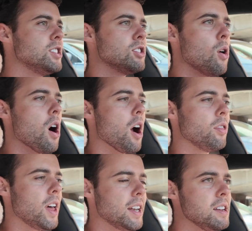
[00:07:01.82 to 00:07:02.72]
so
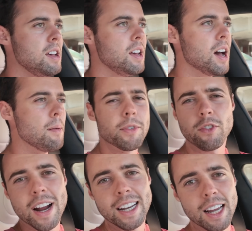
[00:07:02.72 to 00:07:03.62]
hard that I'm
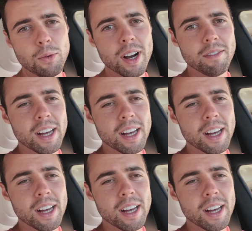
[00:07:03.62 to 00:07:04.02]
afraid to get rid of